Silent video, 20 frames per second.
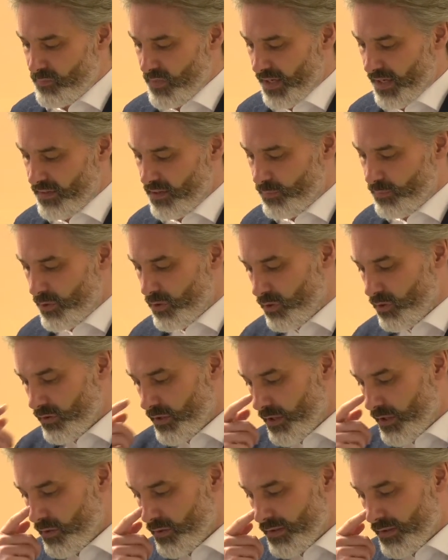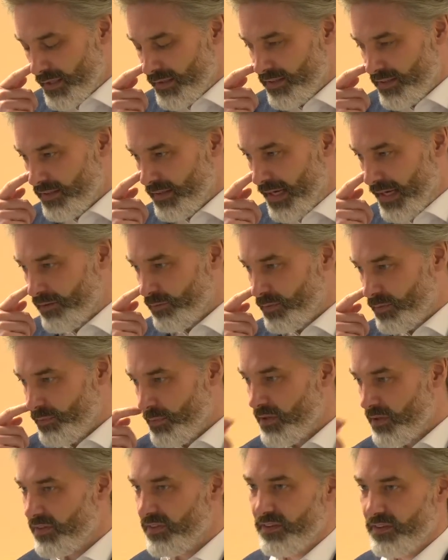I think we all know that, as with
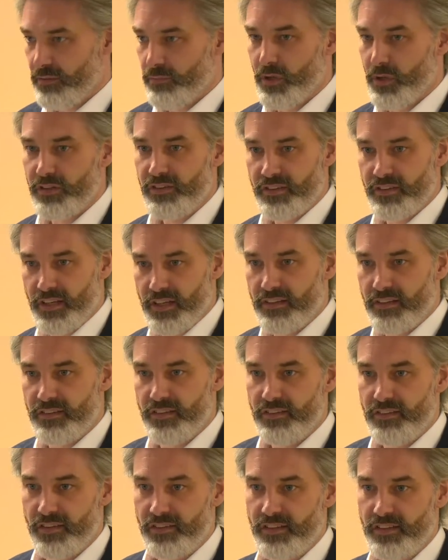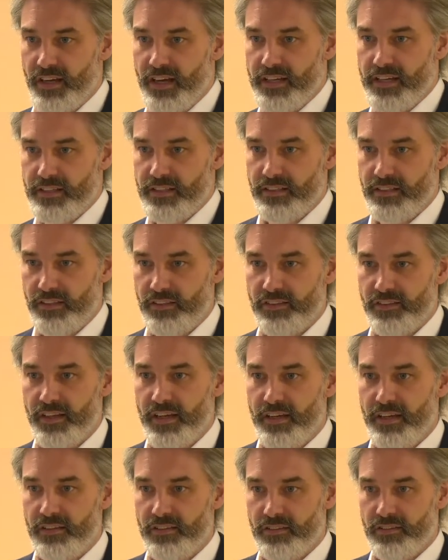most things in society these
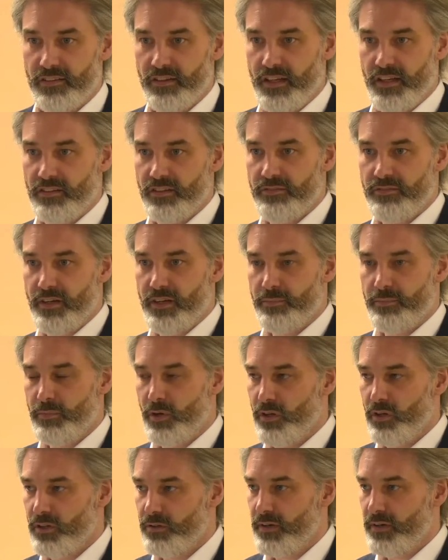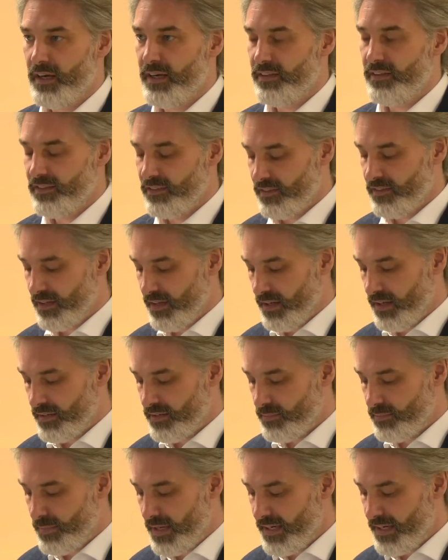days, it's a very polarized
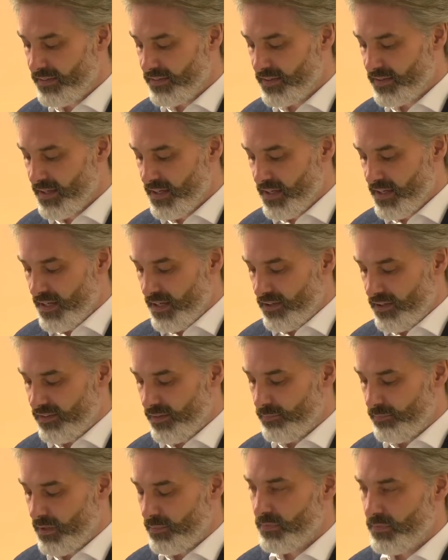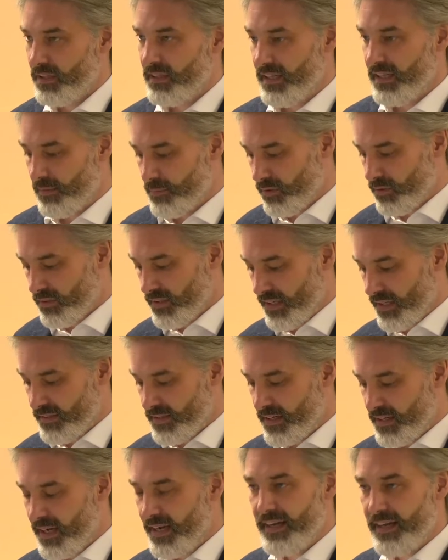debate. Some people are labeled
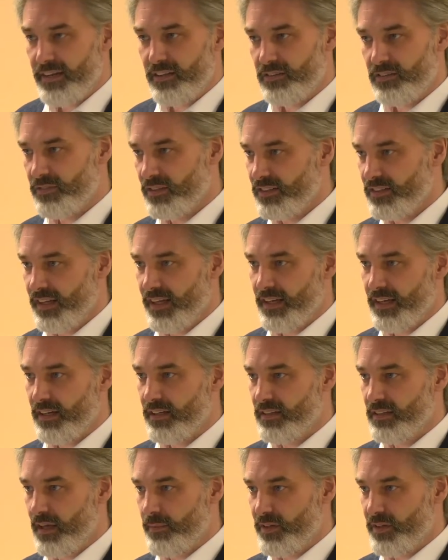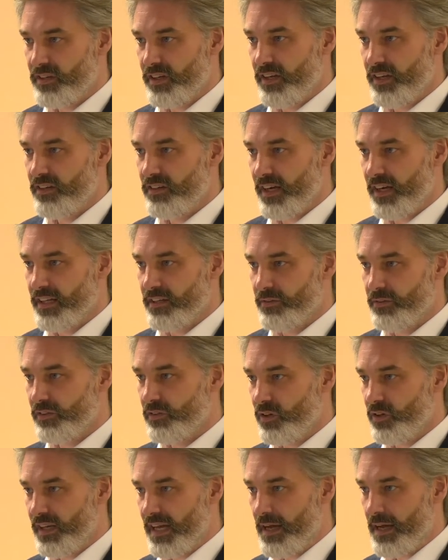deniers for saying climate change either is
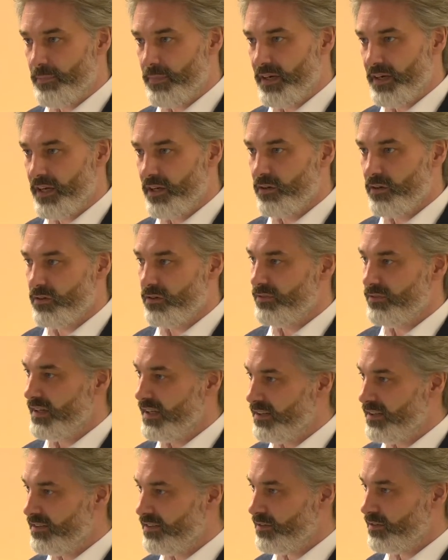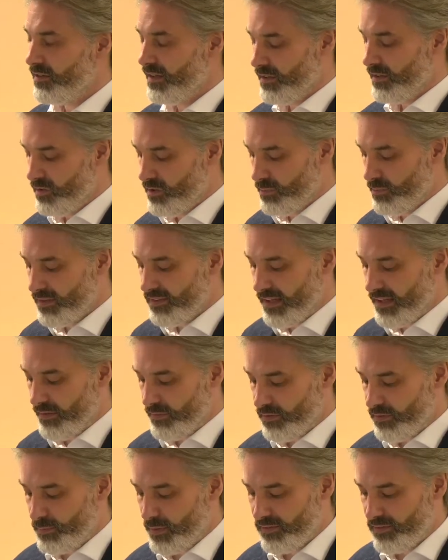not happening, or if it is, humans aren't
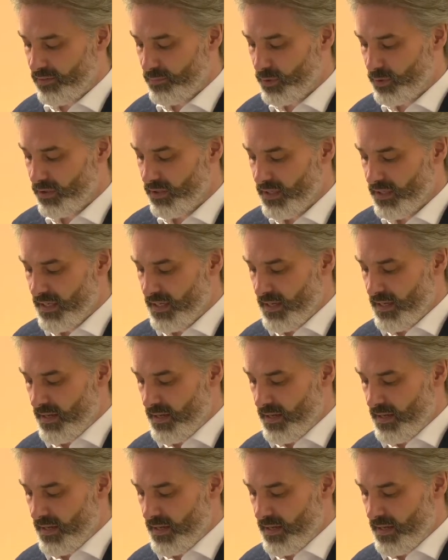responsible.